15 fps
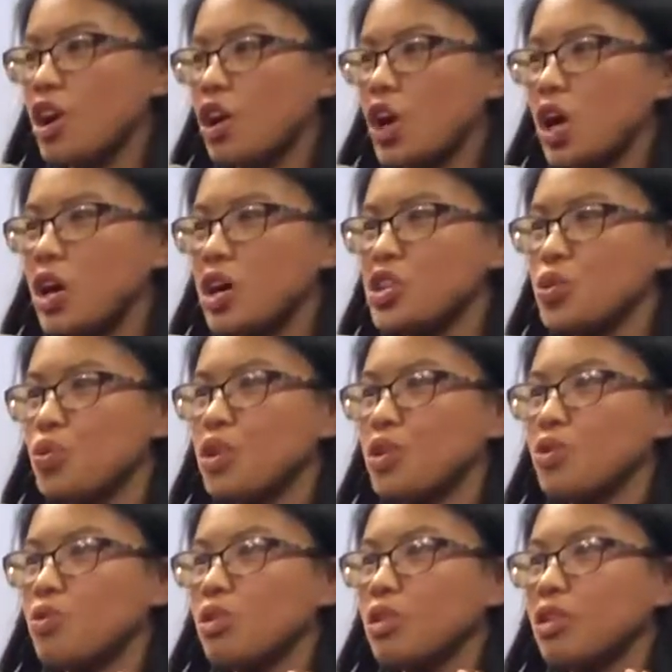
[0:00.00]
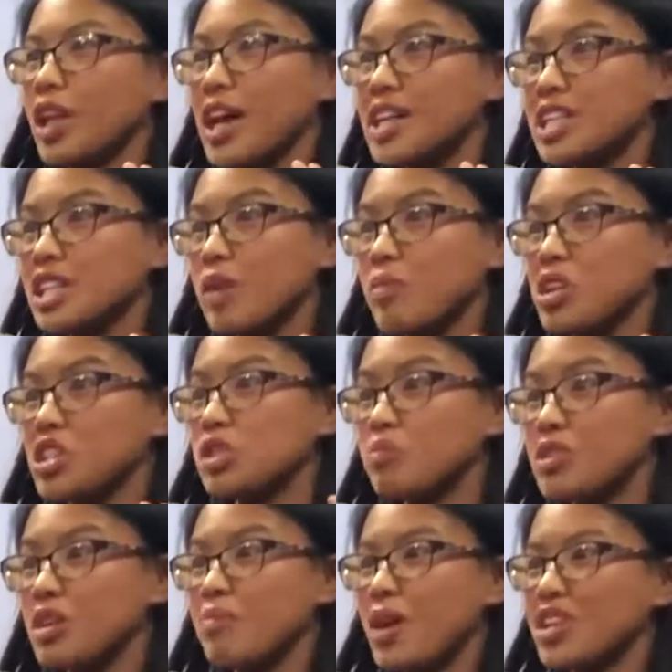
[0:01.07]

or you would like somebody to be a